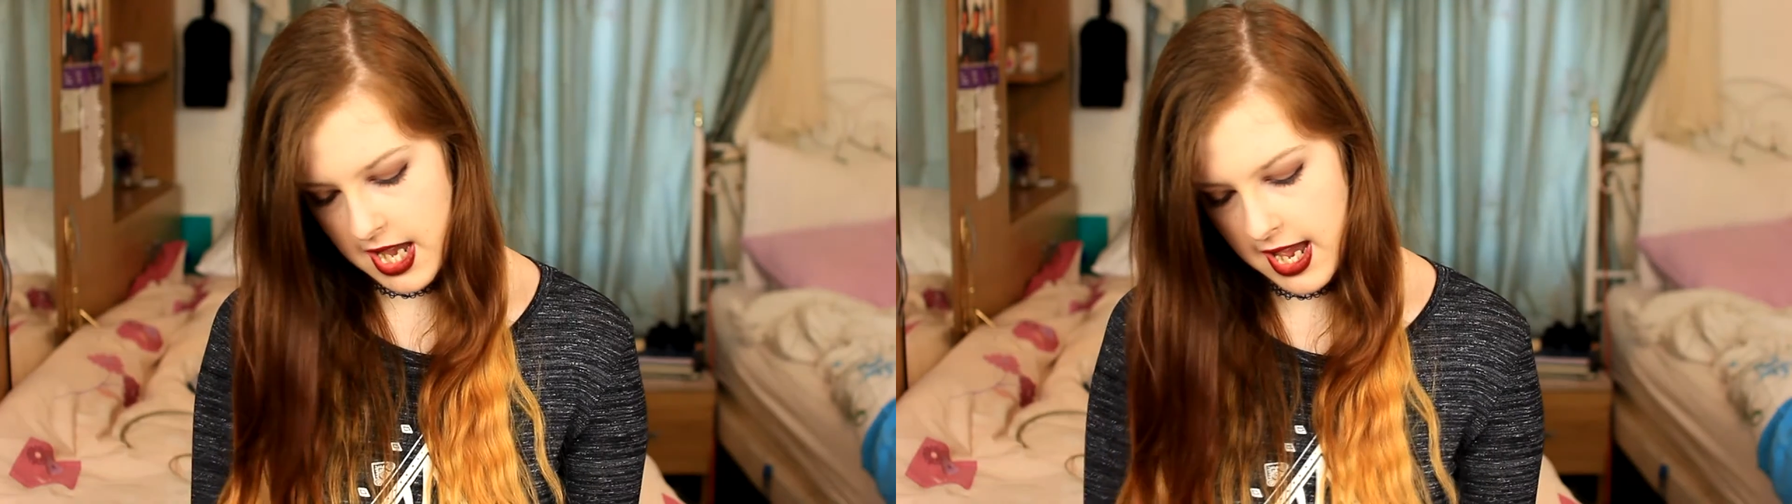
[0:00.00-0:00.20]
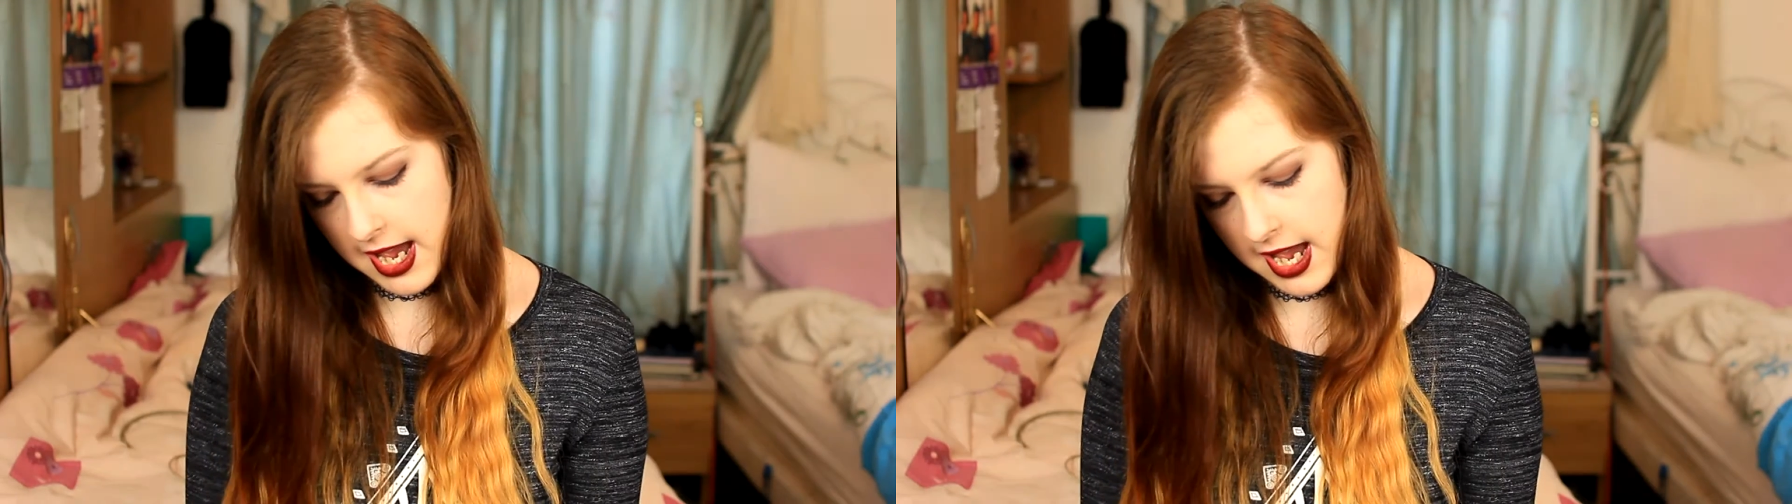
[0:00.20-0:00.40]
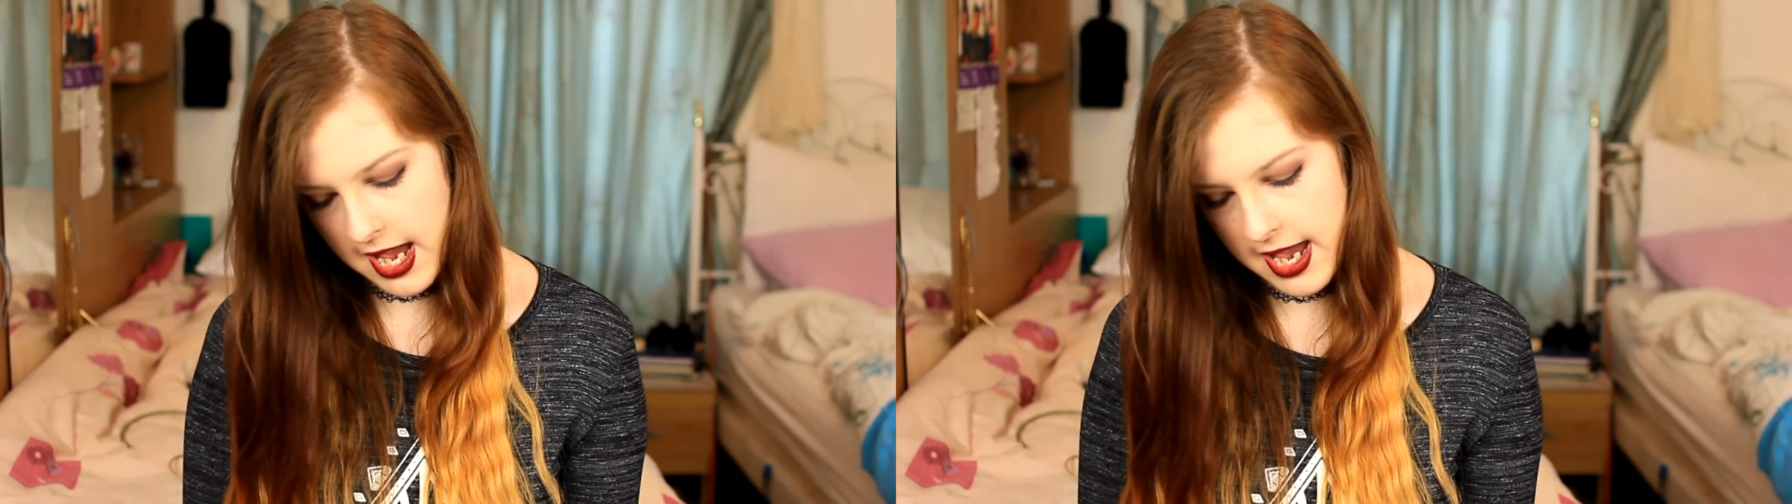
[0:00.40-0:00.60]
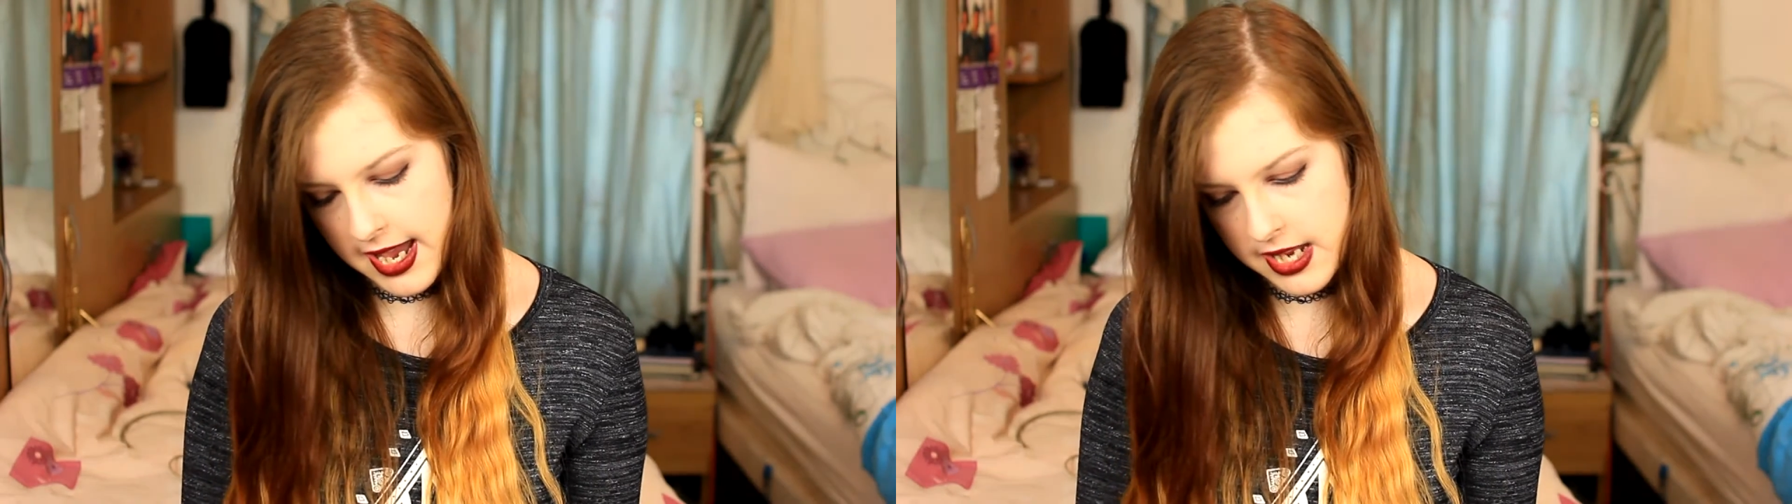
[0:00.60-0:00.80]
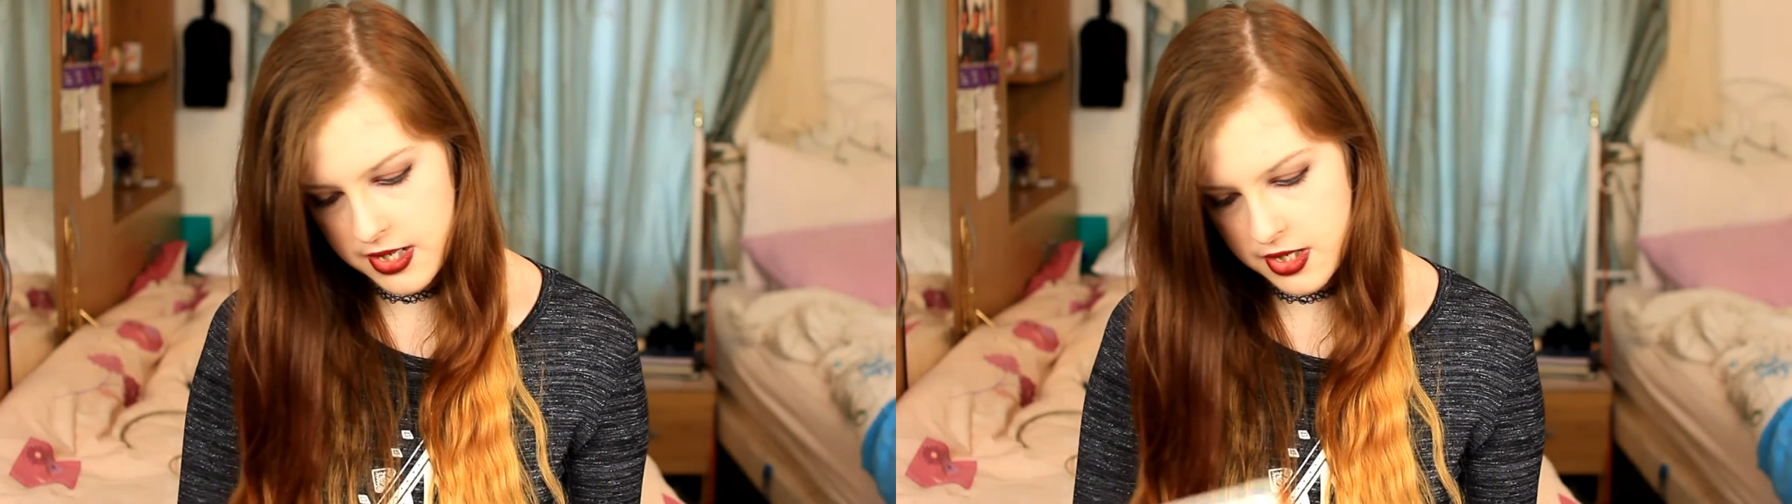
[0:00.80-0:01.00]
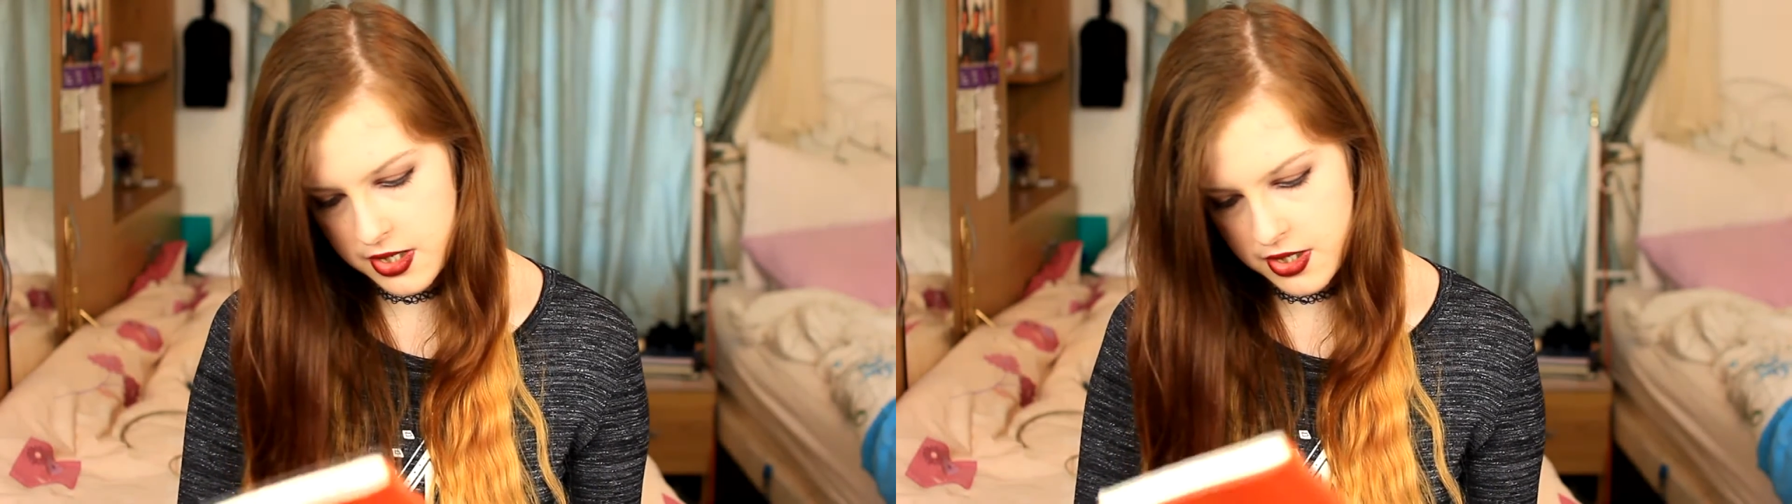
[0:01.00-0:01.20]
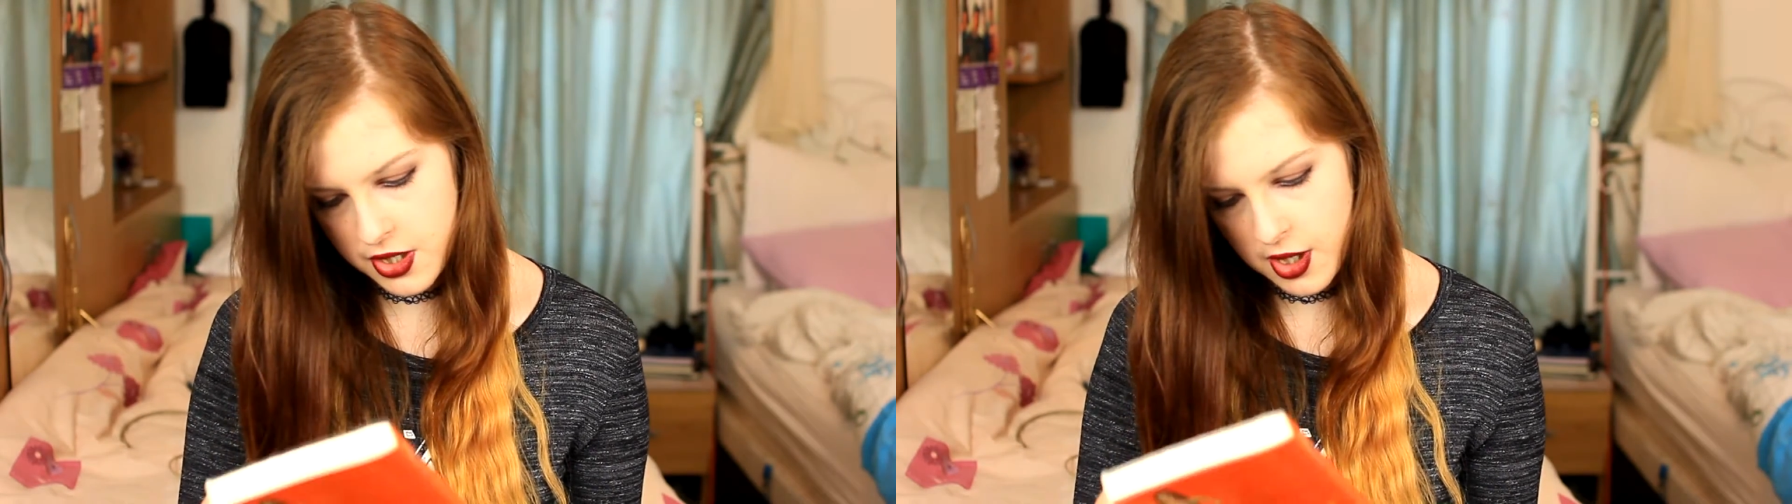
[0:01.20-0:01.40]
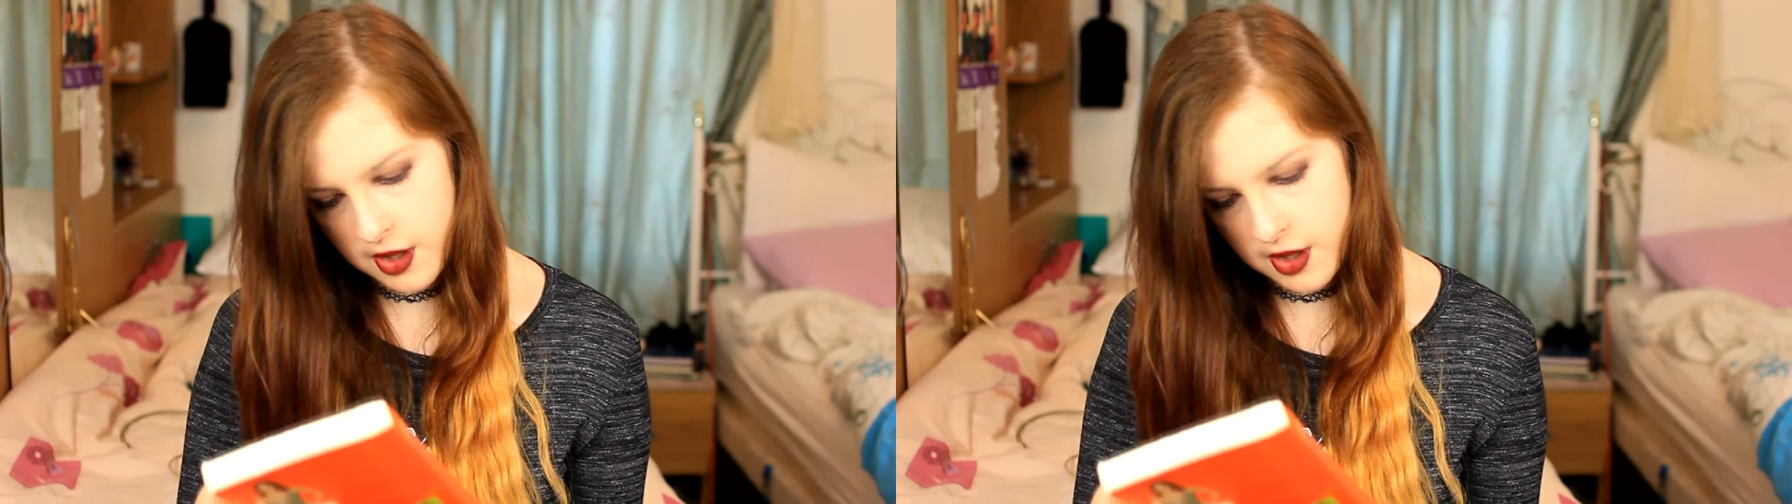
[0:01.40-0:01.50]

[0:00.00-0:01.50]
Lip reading: and